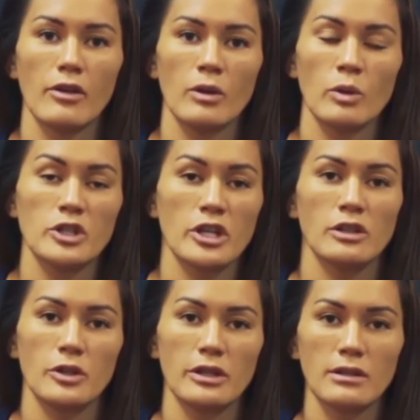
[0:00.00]
which
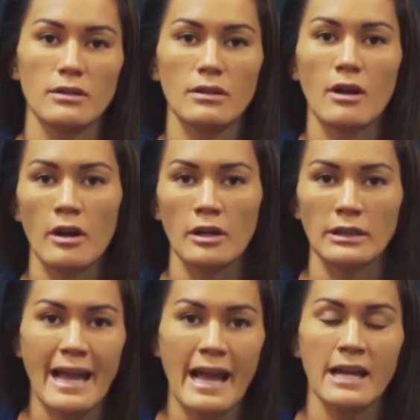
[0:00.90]
included our
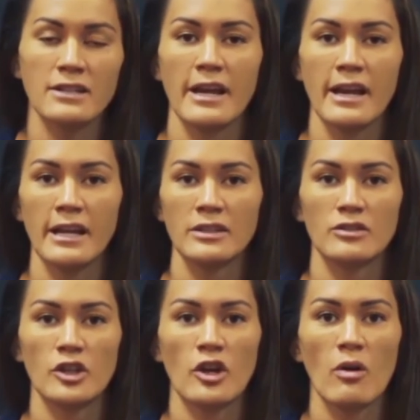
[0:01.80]
land
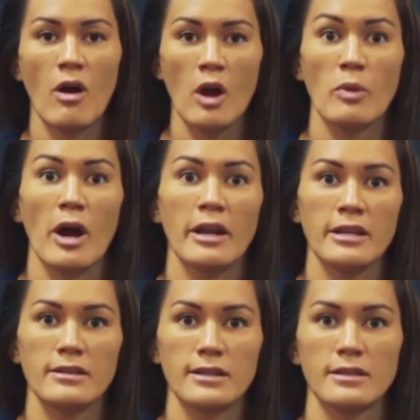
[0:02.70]
and, you know, our
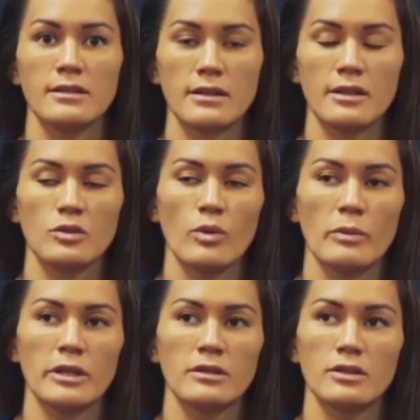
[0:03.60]
bodies as
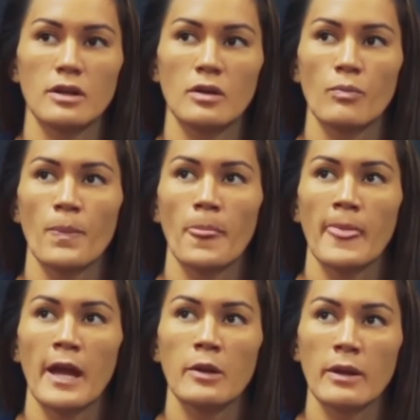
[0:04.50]
women. So
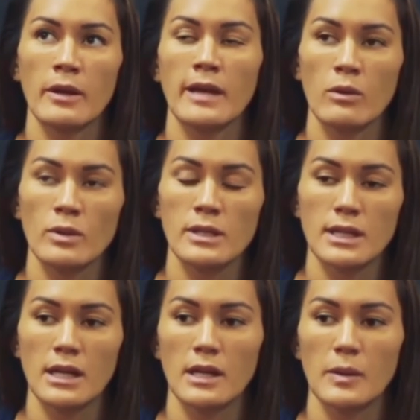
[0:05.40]
anyway, that was
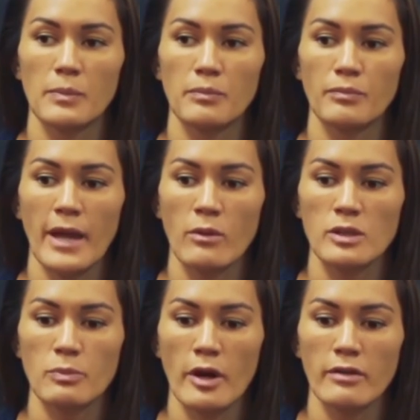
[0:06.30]

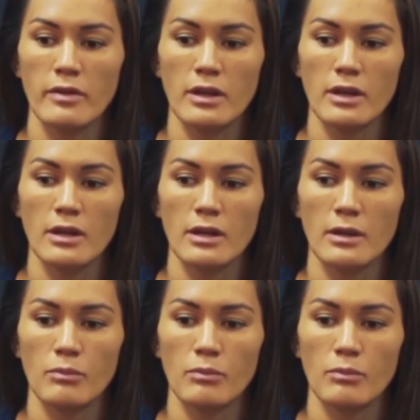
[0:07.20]
part of the